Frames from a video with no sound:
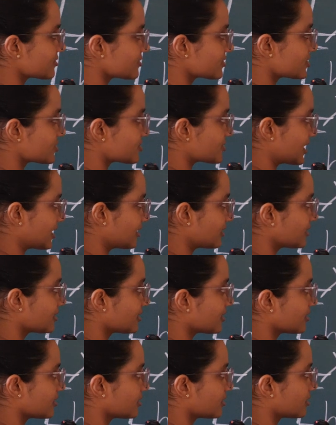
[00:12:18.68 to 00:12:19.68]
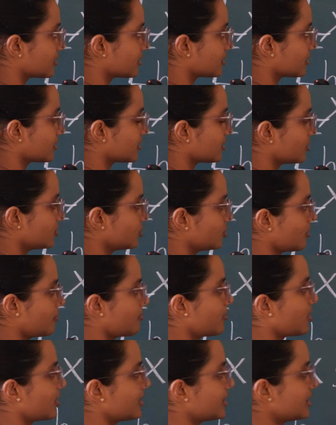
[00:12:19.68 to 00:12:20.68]
on strength, your
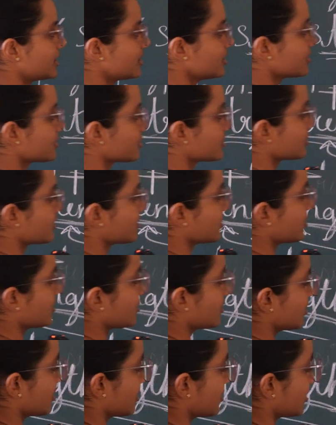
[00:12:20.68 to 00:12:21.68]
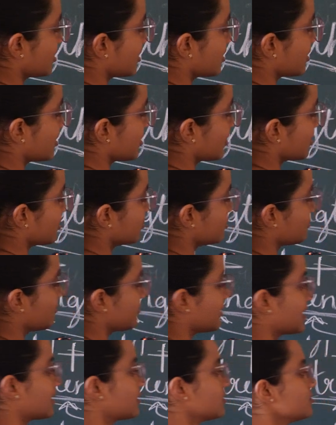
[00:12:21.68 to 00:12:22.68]
body, you
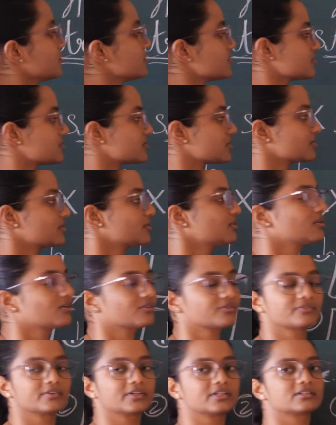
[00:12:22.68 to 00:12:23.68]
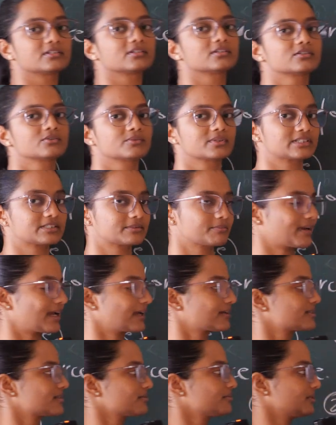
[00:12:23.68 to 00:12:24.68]
make use of it to its
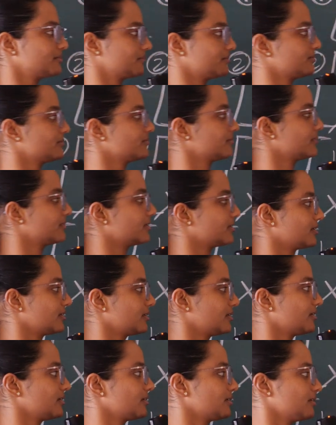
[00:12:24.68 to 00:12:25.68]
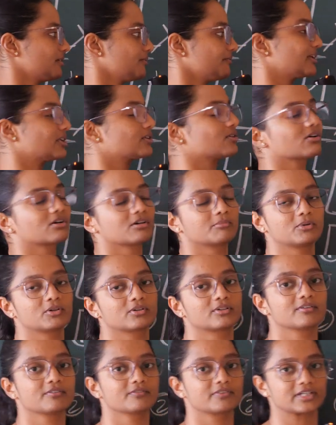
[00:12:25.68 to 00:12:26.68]
maximum. We talk
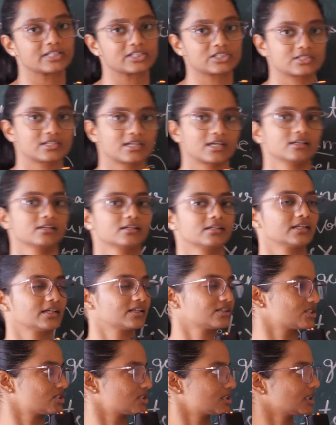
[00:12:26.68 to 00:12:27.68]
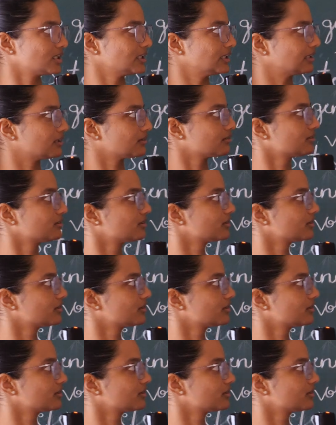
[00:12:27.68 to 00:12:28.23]
about functionality and strength.